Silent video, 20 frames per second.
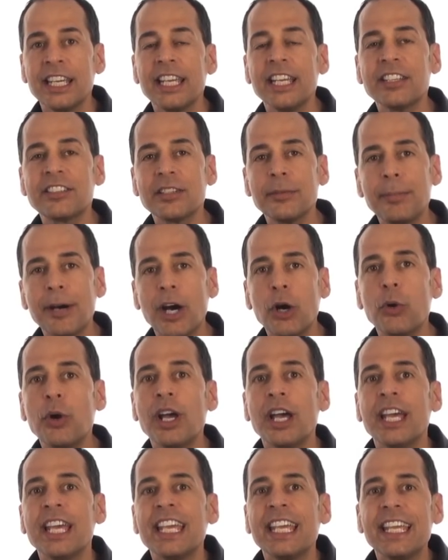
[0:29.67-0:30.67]
It's
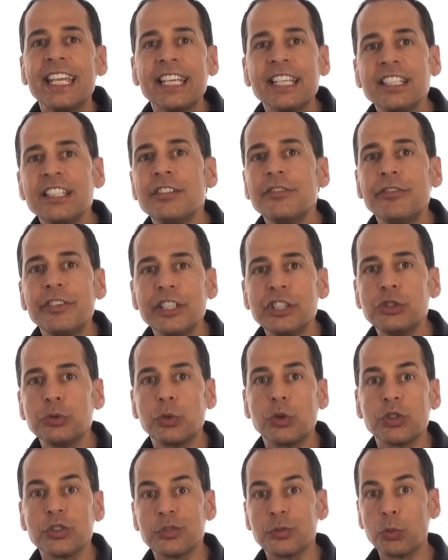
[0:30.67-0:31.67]
about
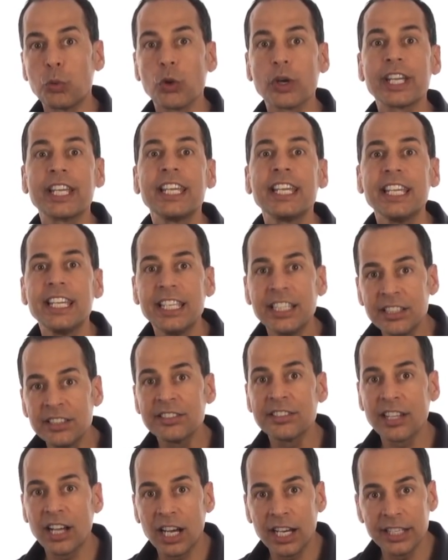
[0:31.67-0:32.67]
individuals working
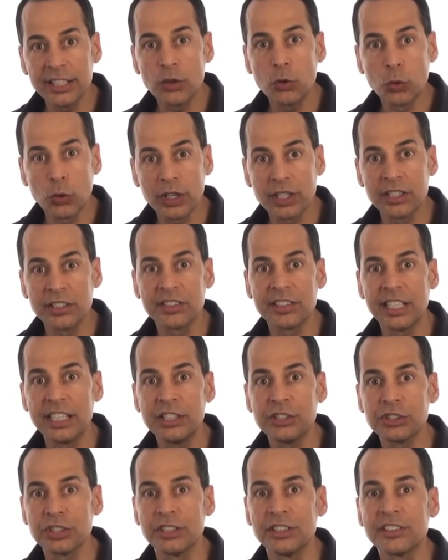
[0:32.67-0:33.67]
inside
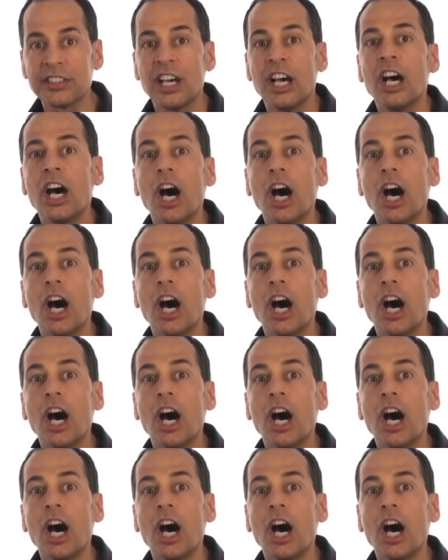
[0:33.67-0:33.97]
organizations,